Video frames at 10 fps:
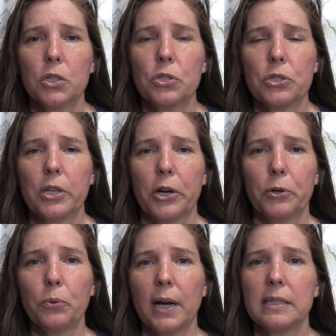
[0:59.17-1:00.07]

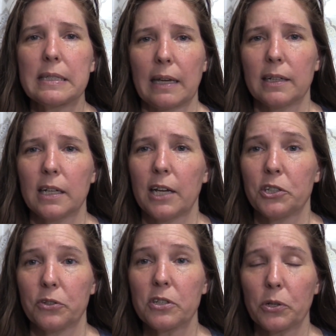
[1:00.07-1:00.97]
So I decided I'd
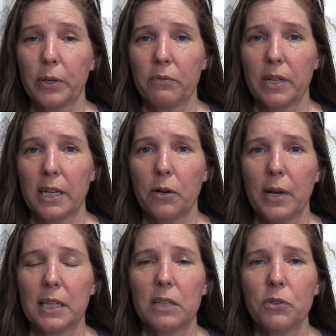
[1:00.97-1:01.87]
do this quick video
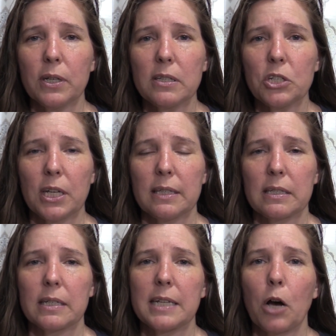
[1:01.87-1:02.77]
and give you guys a
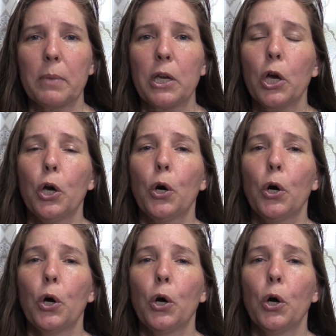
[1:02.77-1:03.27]
chance to tell me